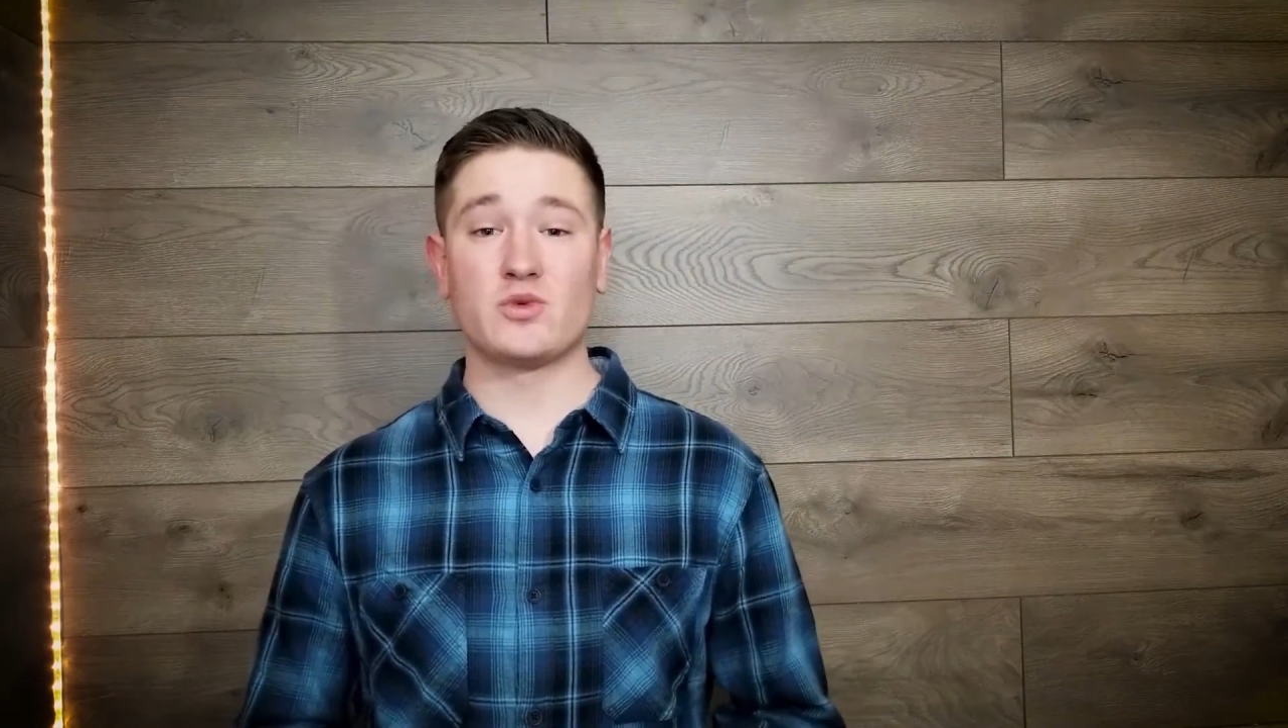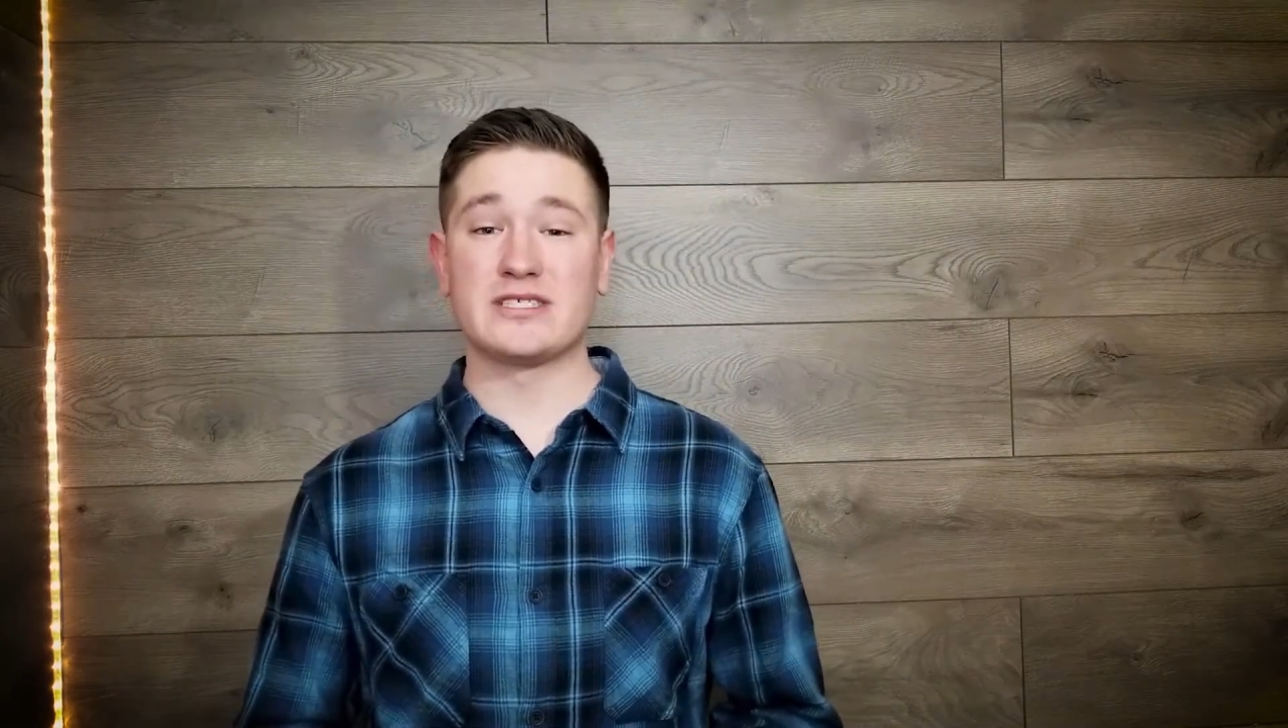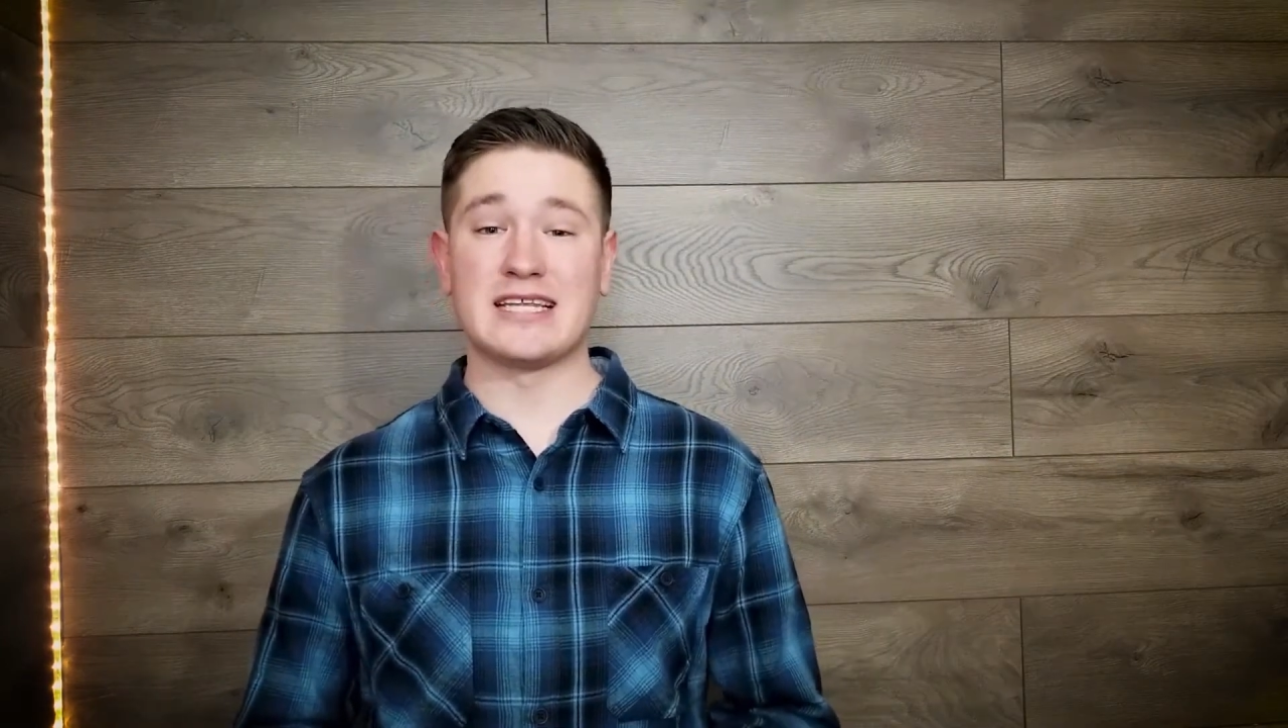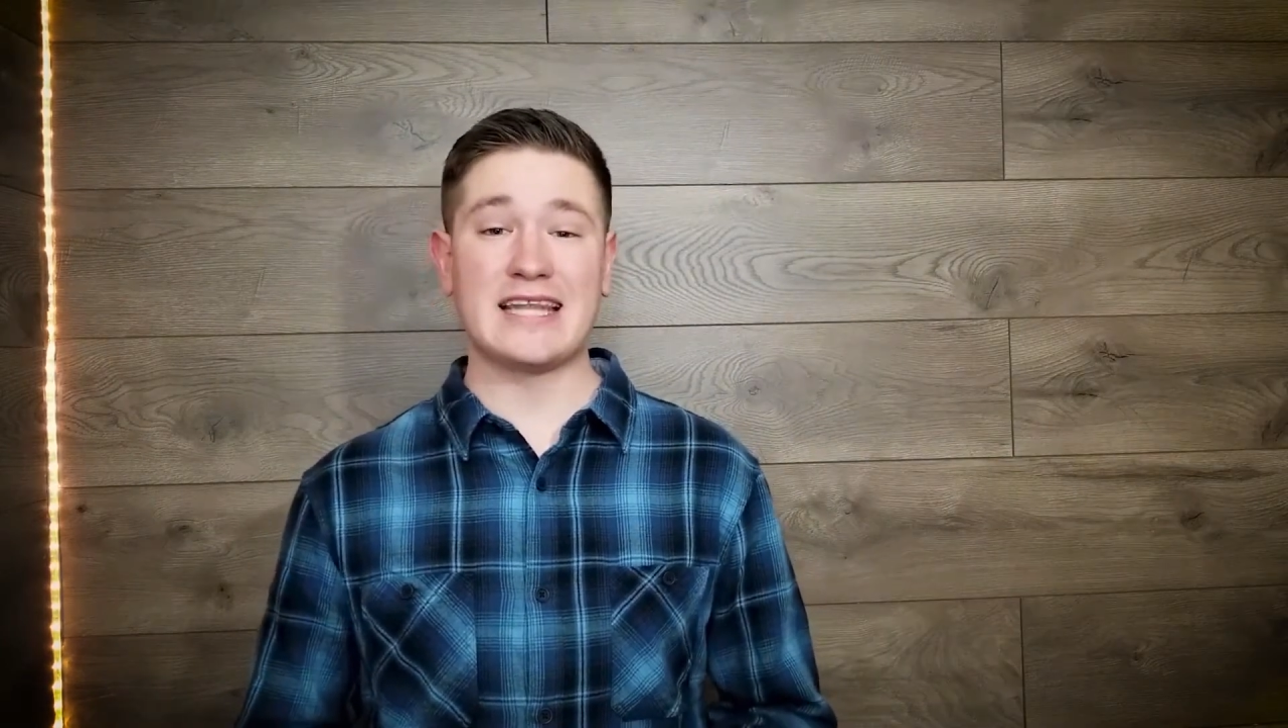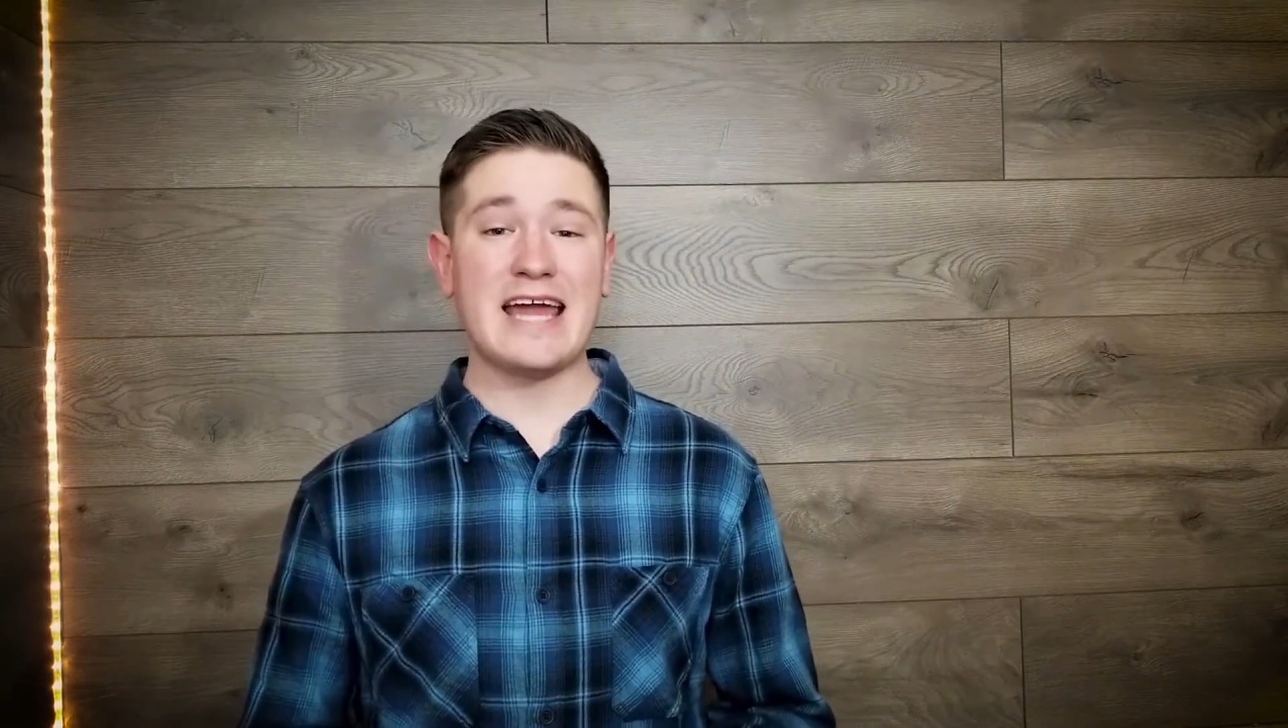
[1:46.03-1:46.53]
was
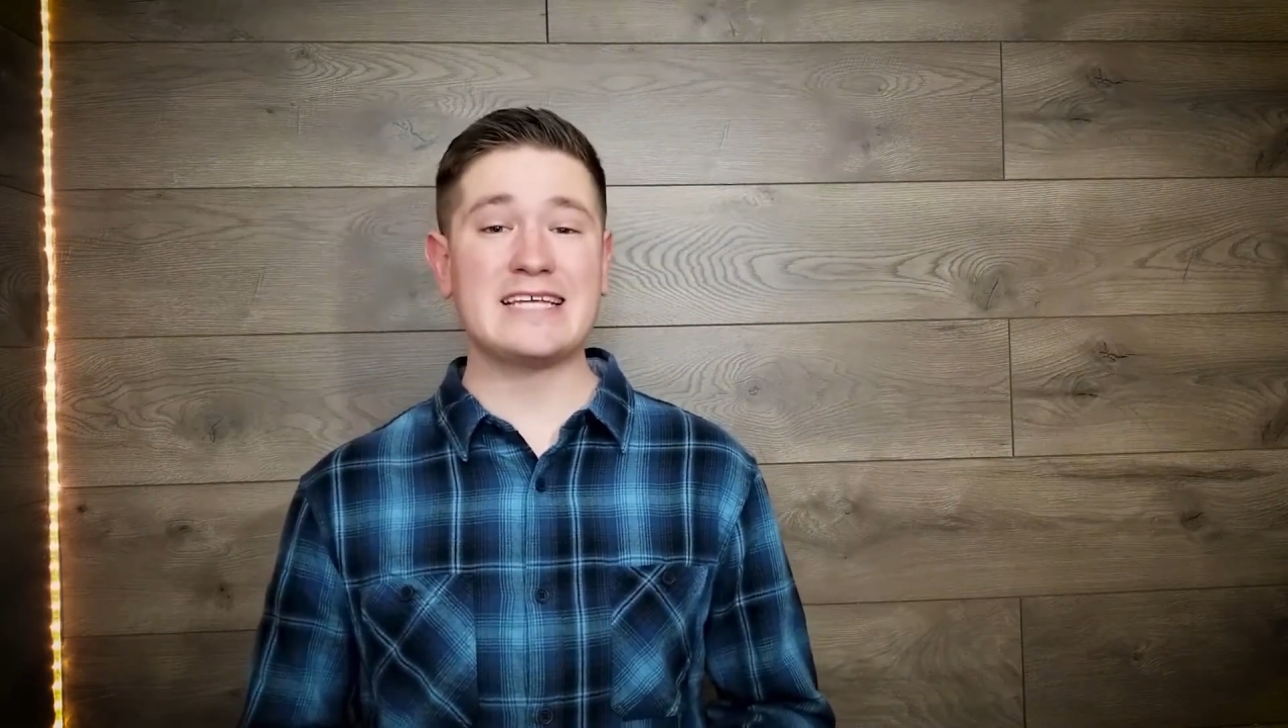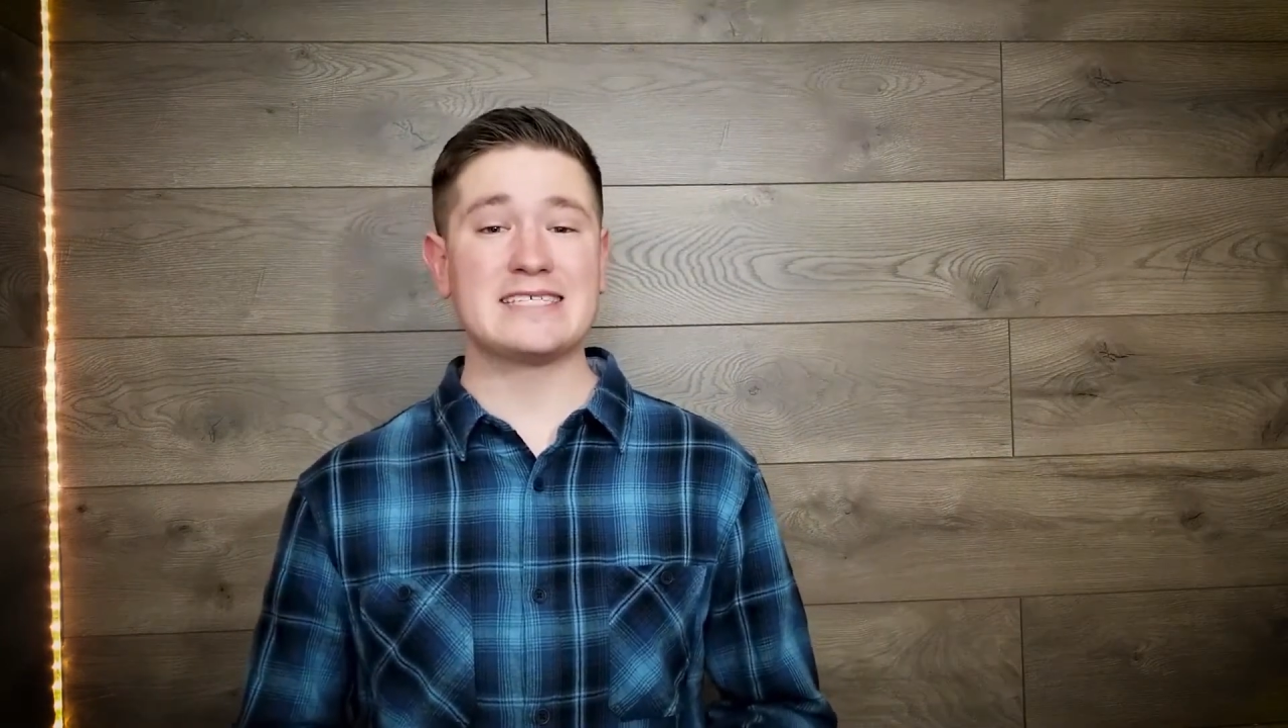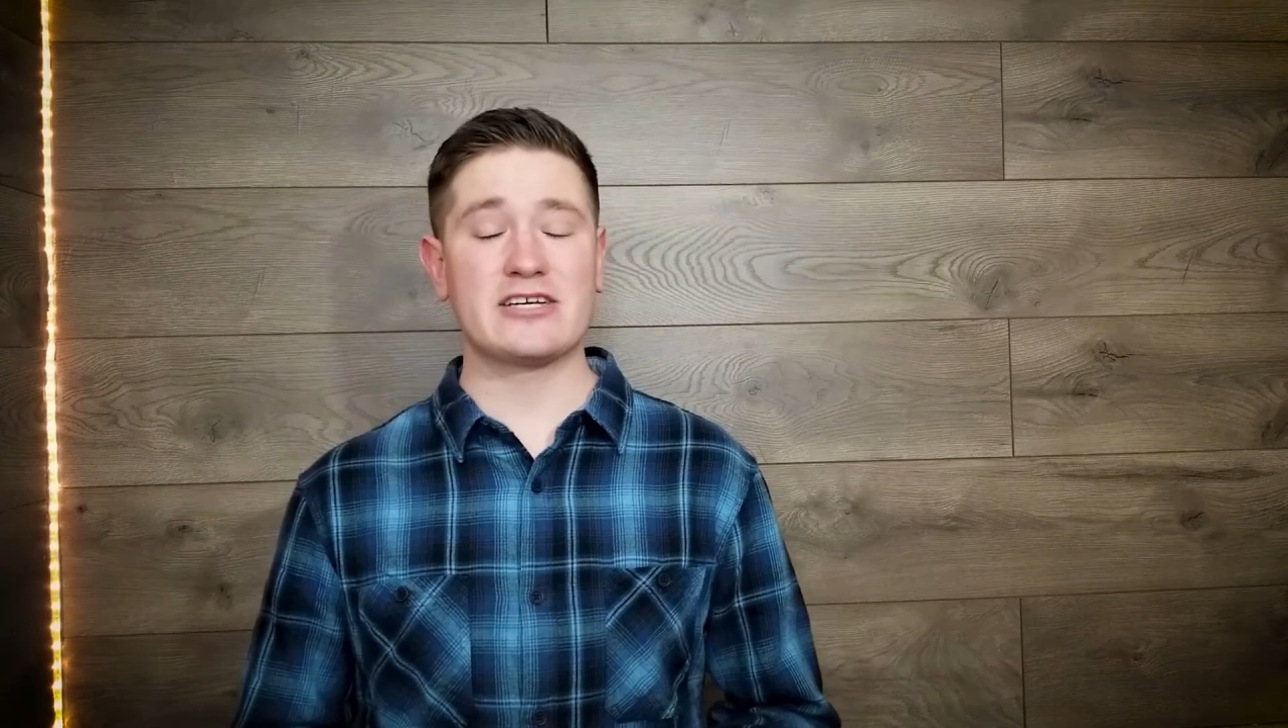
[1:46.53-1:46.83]
the latest